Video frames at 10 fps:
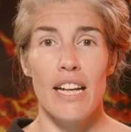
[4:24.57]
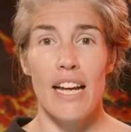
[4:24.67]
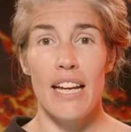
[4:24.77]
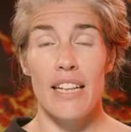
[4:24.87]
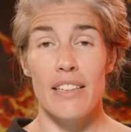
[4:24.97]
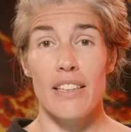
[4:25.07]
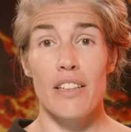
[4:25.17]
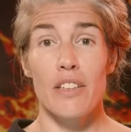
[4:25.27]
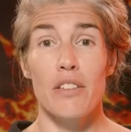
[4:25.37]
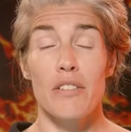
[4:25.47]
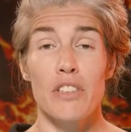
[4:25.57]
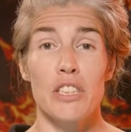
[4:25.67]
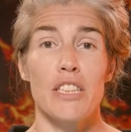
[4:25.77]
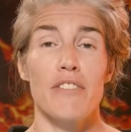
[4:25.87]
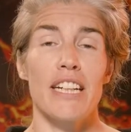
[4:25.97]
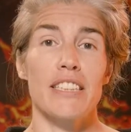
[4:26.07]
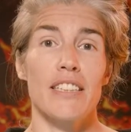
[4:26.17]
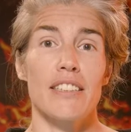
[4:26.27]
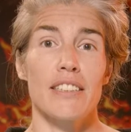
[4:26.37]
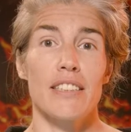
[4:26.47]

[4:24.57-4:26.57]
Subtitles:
at the University of Iceland.